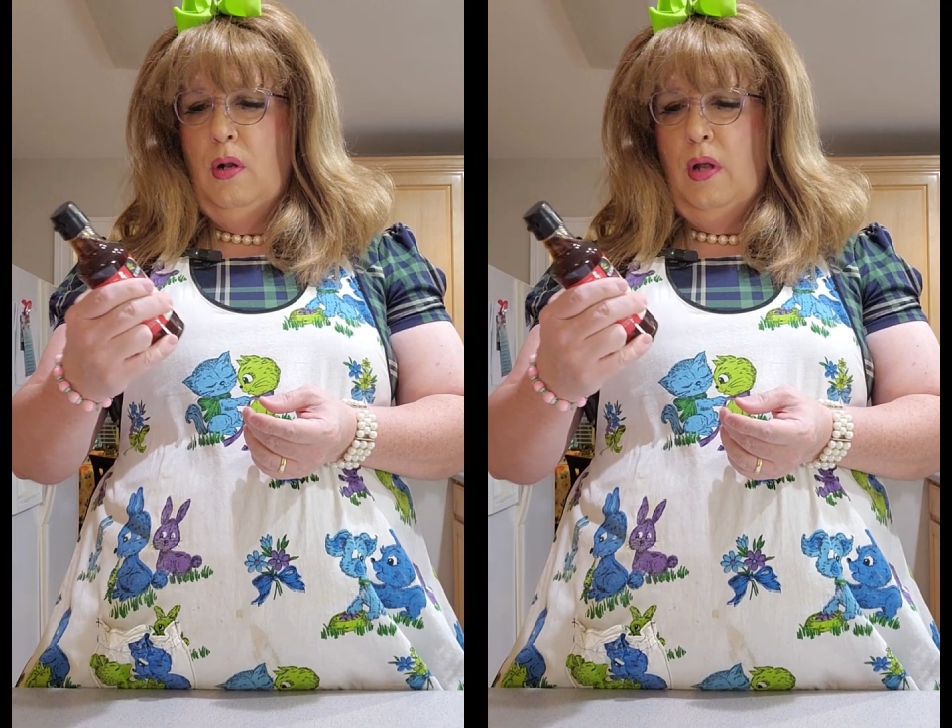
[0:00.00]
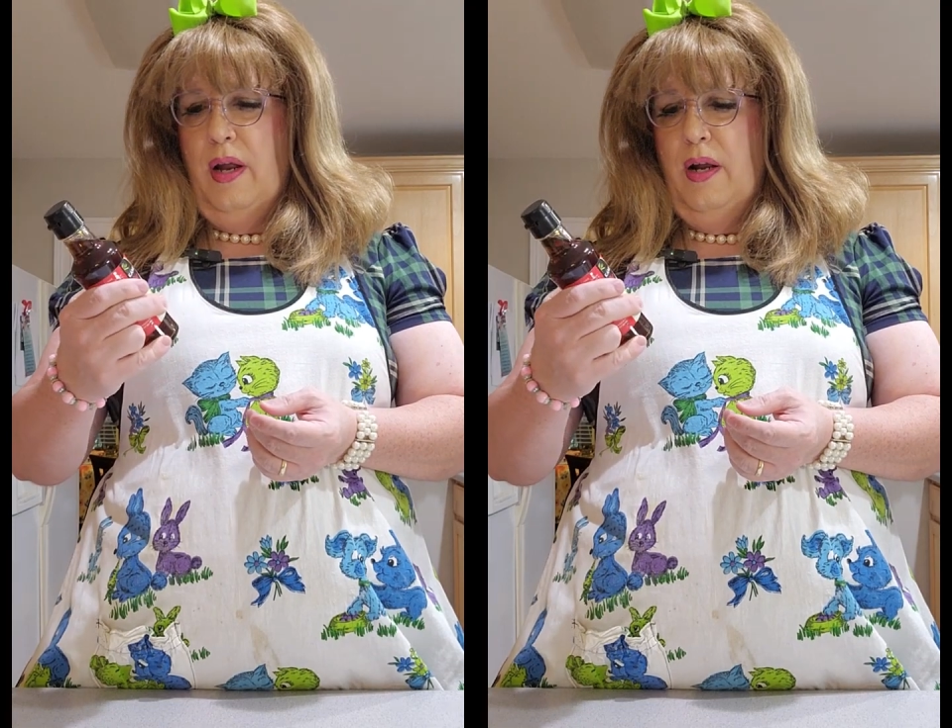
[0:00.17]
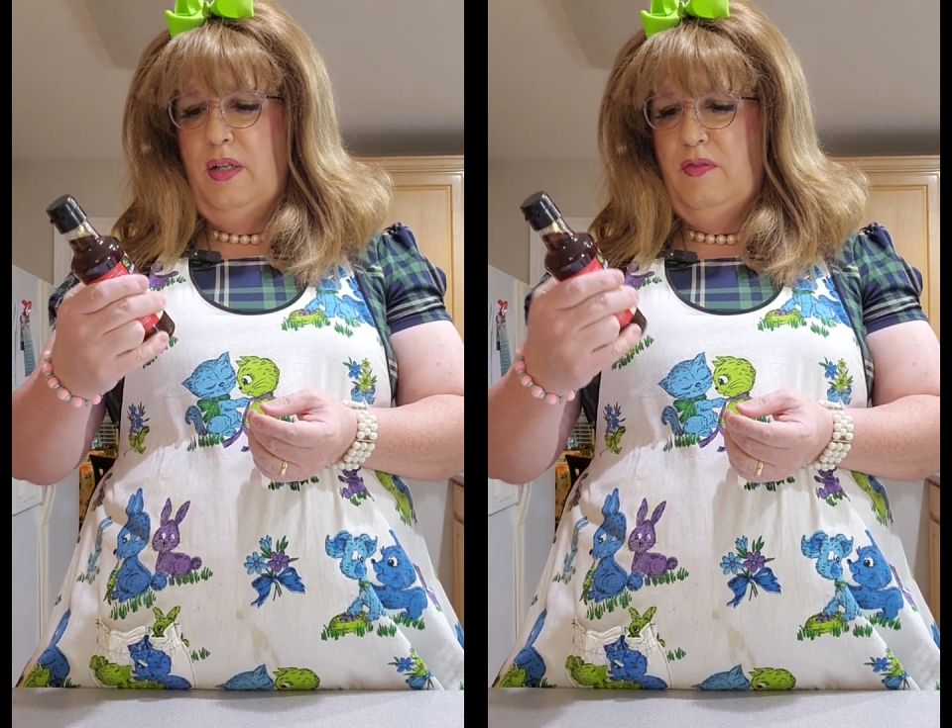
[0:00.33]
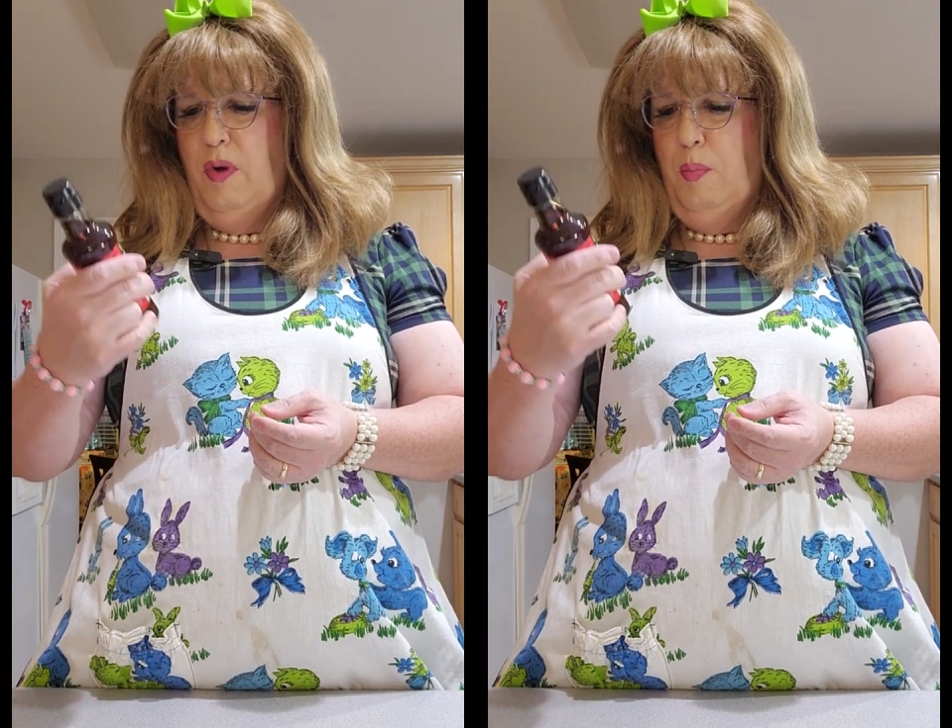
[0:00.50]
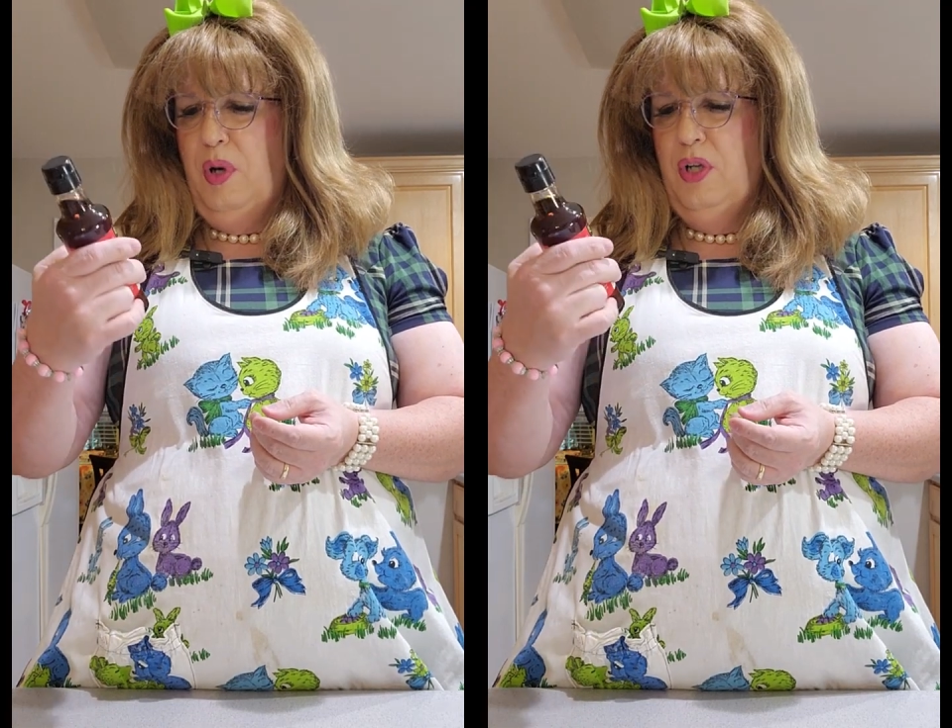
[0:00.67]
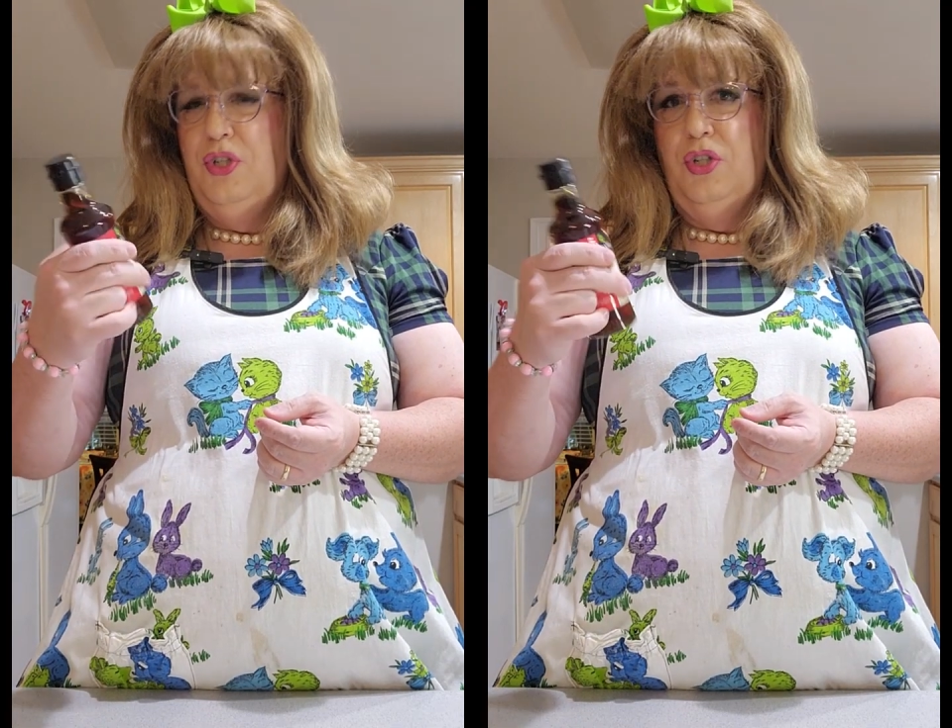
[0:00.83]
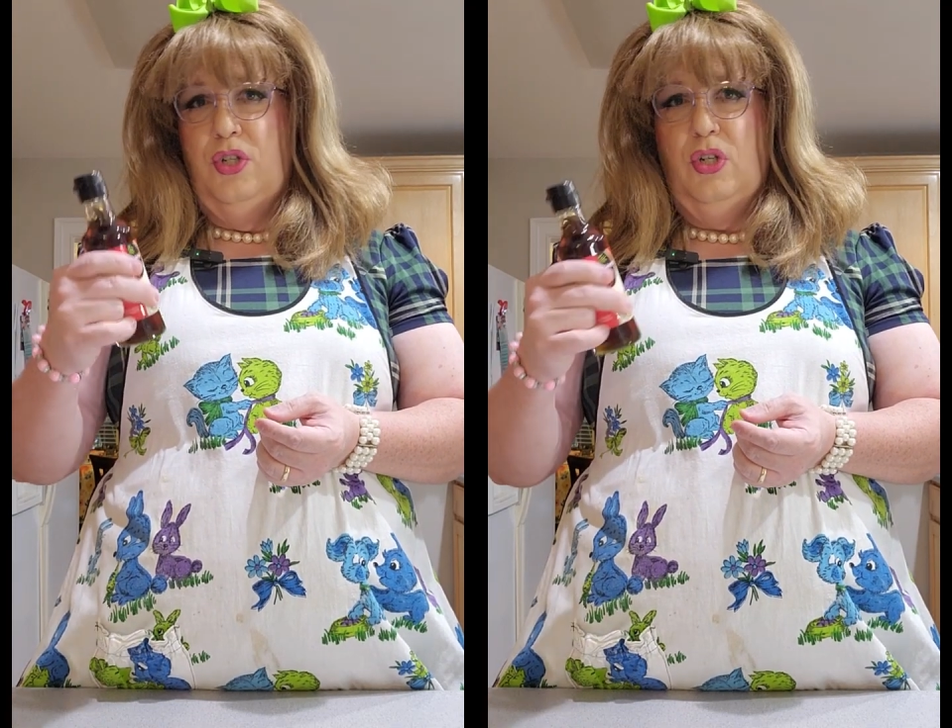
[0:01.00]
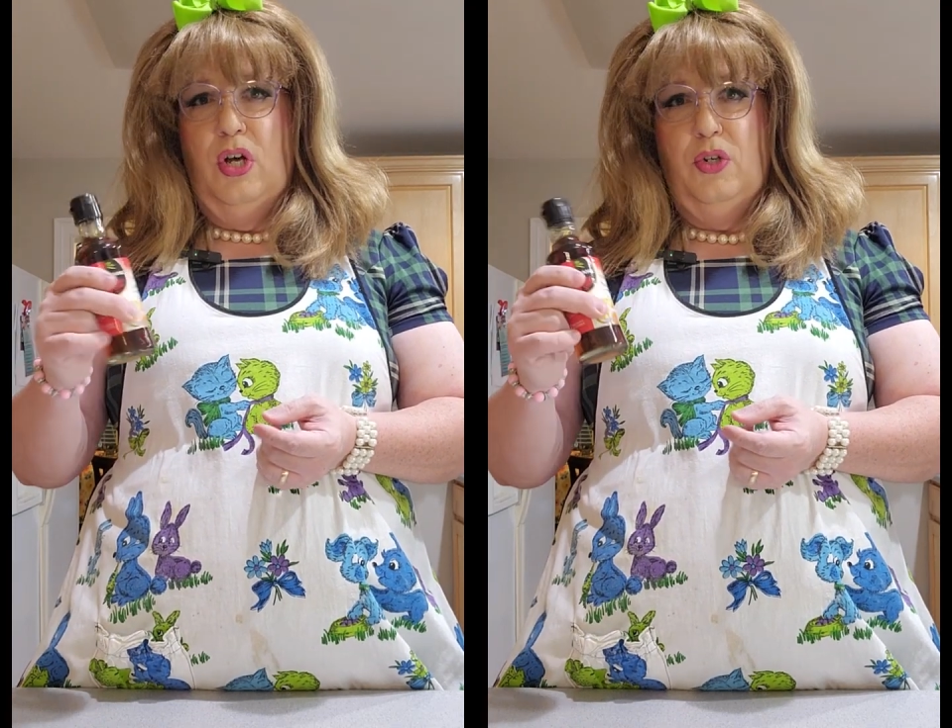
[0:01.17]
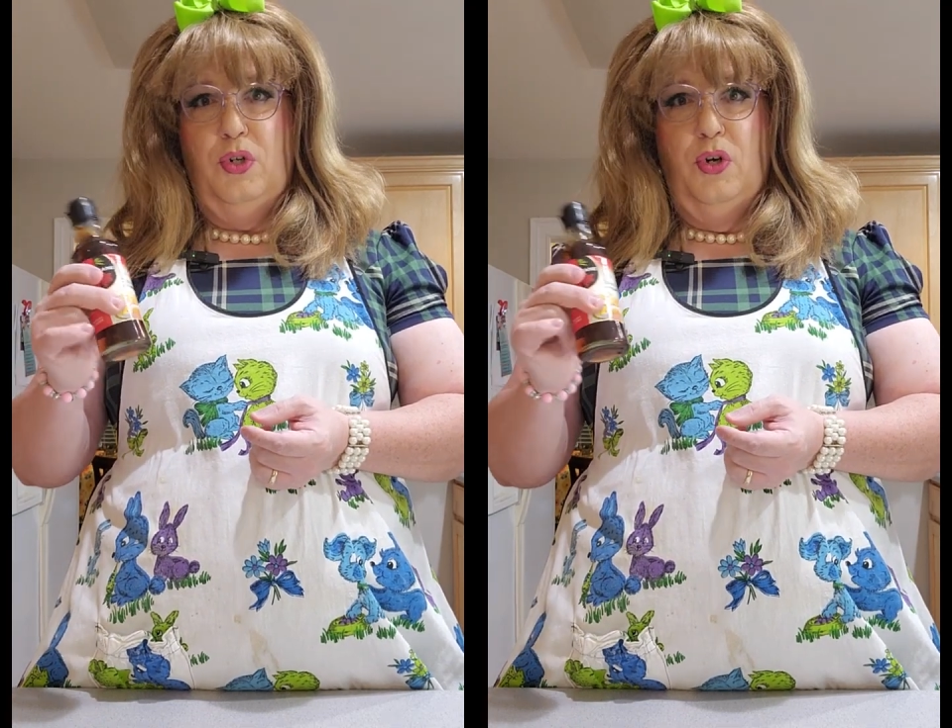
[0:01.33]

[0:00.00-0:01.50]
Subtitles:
and it's a very pungent sauce.